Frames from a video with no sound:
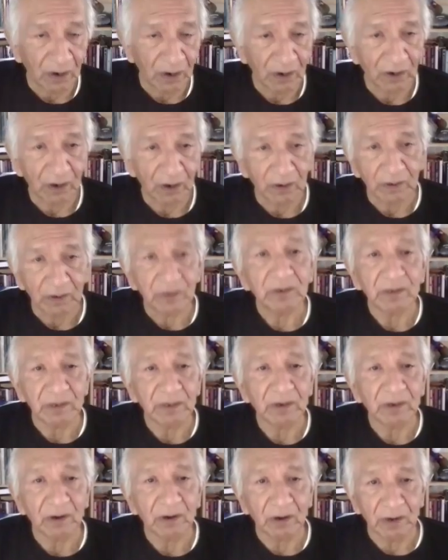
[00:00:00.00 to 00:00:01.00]
are
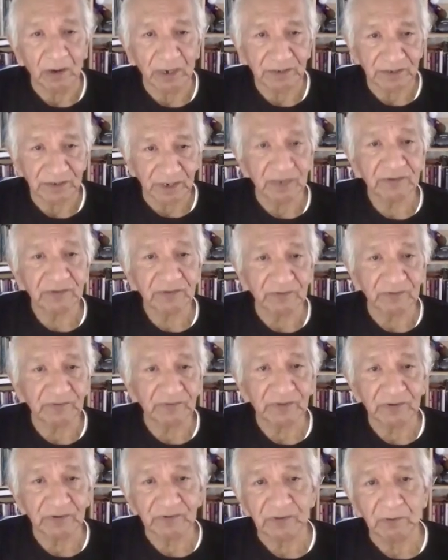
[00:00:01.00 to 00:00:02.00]
our
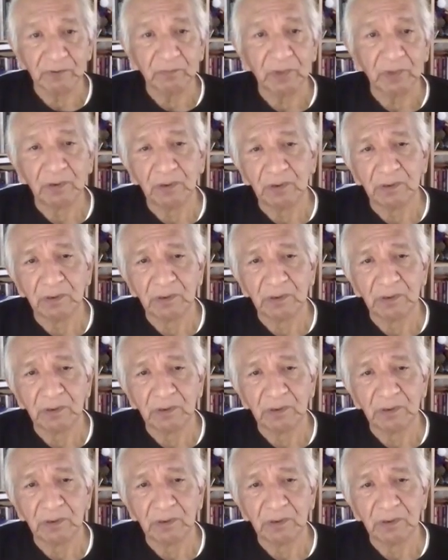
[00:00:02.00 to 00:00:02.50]
education system.